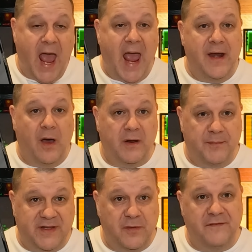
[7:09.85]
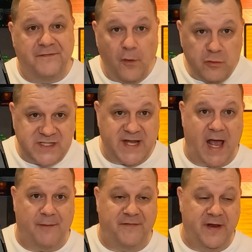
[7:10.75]
and I'm going to be doing a full
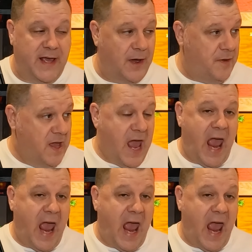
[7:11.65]
setup video,